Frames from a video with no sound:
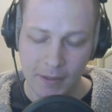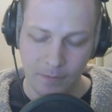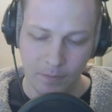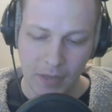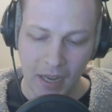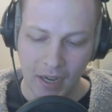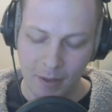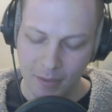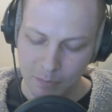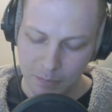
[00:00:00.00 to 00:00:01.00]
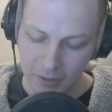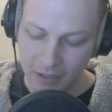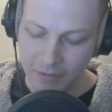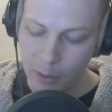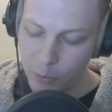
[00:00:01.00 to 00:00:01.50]
And I believe
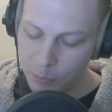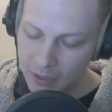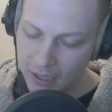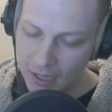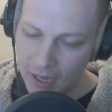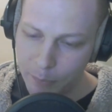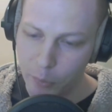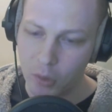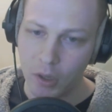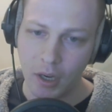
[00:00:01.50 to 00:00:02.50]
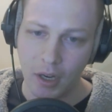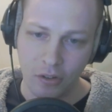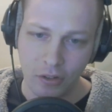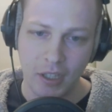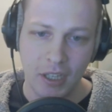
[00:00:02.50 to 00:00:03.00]
that will be a more
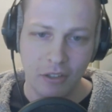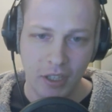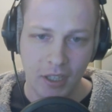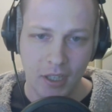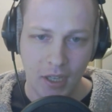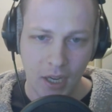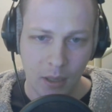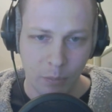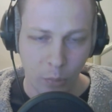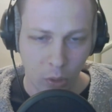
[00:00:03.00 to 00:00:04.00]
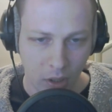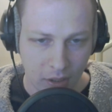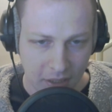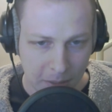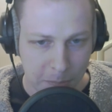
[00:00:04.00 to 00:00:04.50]
strategic, more
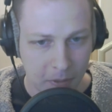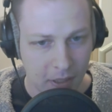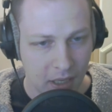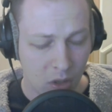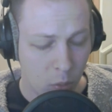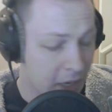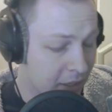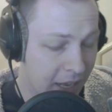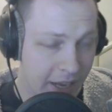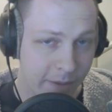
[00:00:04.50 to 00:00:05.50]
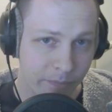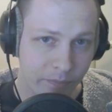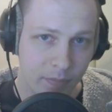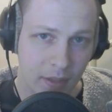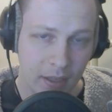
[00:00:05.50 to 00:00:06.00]
deep Gwent game,
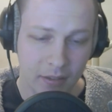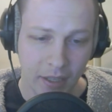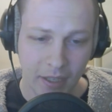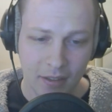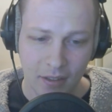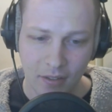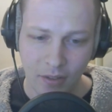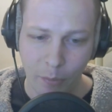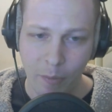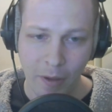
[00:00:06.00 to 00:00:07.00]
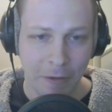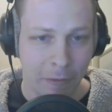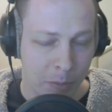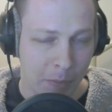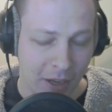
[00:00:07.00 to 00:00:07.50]
like some of my favorite
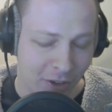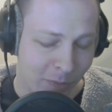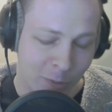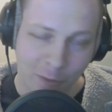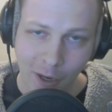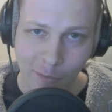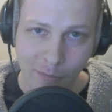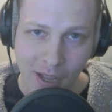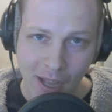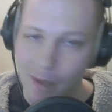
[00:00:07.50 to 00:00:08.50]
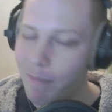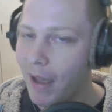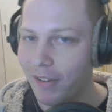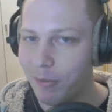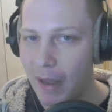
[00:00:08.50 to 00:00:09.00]
matchups from
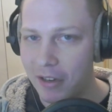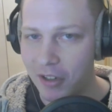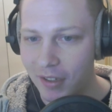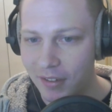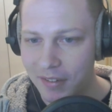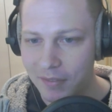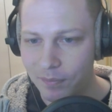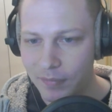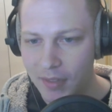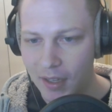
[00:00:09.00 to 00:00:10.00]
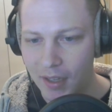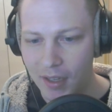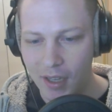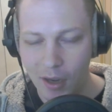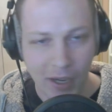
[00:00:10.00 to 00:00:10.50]
past patches.
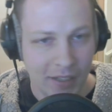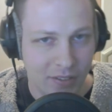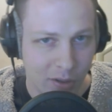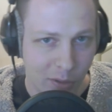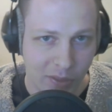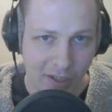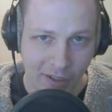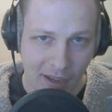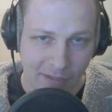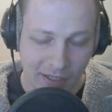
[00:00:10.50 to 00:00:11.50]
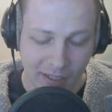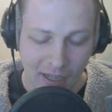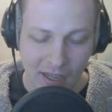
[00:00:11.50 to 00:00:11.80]
Alright, so there you have it.